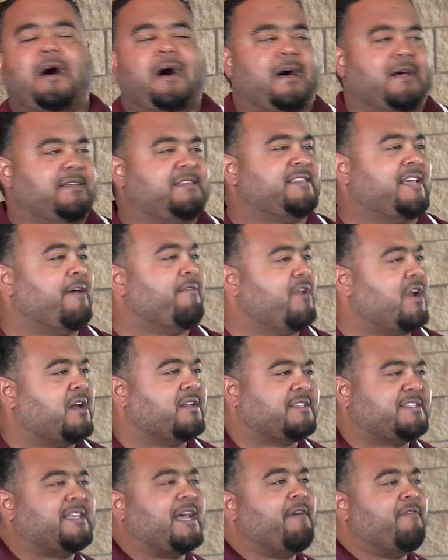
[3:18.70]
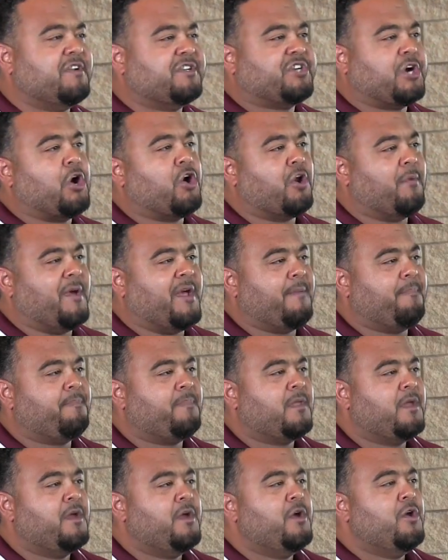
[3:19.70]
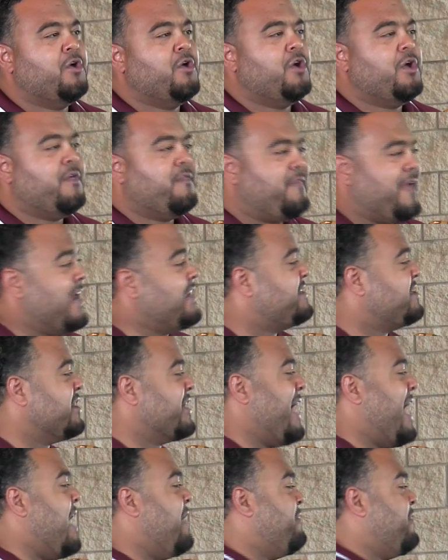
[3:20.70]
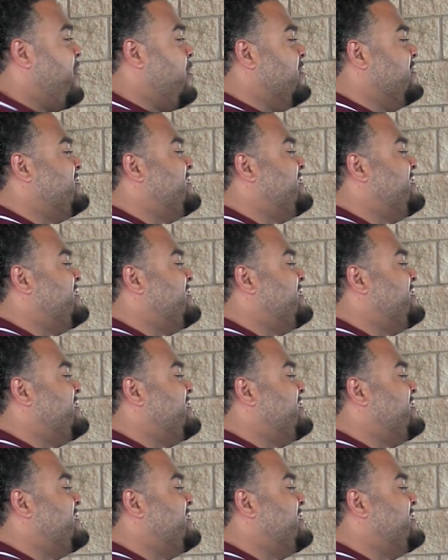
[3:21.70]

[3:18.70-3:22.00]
7-on-7 tournament. They took out their